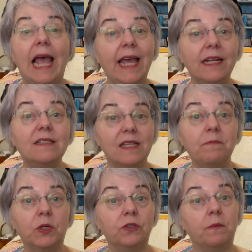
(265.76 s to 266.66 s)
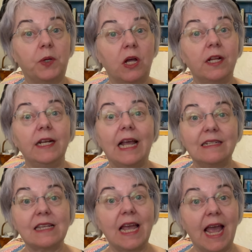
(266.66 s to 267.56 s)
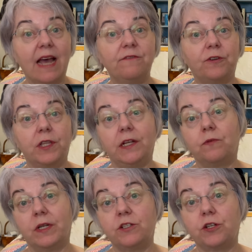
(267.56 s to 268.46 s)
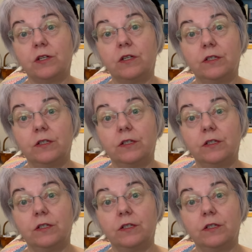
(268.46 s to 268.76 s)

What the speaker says: and assembled the bonnet as I had for the original.